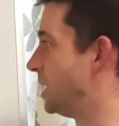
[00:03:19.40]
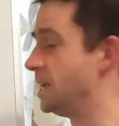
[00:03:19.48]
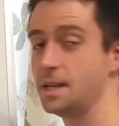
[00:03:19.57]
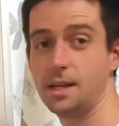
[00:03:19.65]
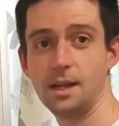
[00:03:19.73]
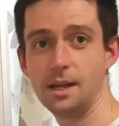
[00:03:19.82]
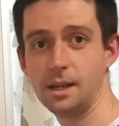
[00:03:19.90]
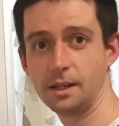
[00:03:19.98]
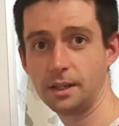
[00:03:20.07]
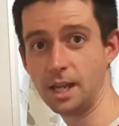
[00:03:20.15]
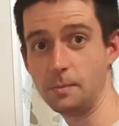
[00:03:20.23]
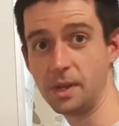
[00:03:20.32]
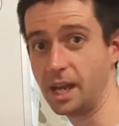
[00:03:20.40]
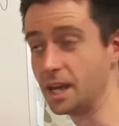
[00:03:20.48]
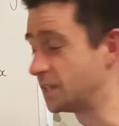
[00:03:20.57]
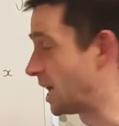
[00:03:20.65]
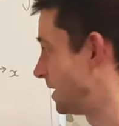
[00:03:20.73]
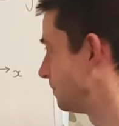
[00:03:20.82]
me keeping it
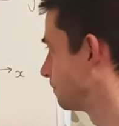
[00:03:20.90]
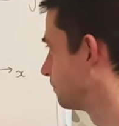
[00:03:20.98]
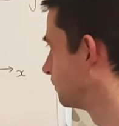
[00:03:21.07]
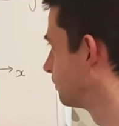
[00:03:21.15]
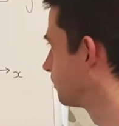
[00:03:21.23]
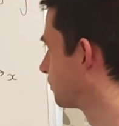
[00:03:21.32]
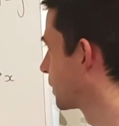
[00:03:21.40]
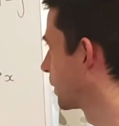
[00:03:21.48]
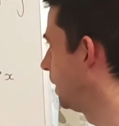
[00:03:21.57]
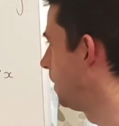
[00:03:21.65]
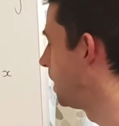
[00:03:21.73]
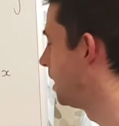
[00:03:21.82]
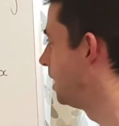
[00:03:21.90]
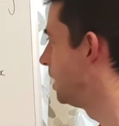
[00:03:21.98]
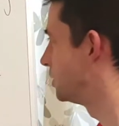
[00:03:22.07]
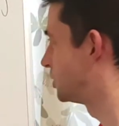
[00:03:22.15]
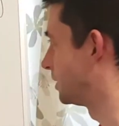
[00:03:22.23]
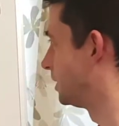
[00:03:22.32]
as A.
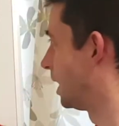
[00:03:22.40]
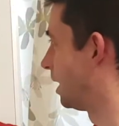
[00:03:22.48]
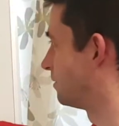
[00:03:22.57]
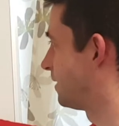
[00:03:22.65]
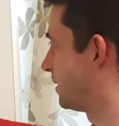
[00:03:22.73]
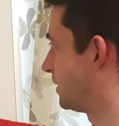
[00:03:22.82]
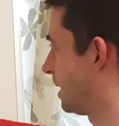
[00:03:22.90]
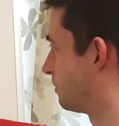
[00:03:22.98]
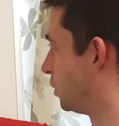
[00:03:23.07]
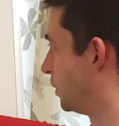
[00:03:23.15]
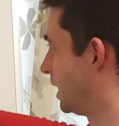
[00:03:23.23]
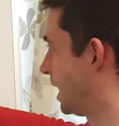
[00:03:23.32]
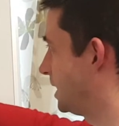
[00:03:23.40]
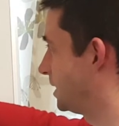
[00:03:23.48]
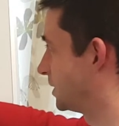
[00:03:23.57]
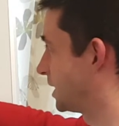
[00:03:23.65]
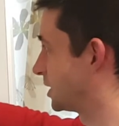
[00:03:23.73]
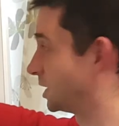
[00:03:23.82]
So I found that point A
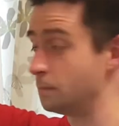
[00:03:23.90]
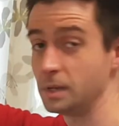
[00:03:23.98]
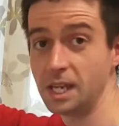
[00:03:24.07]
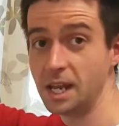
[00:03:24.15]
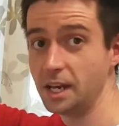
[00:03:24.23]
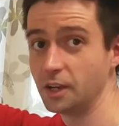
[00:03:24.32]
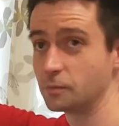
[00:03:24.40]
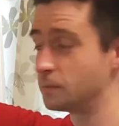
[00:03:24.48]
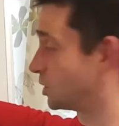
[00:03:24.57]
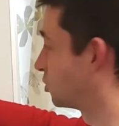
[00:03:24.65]
because that's the beginning of my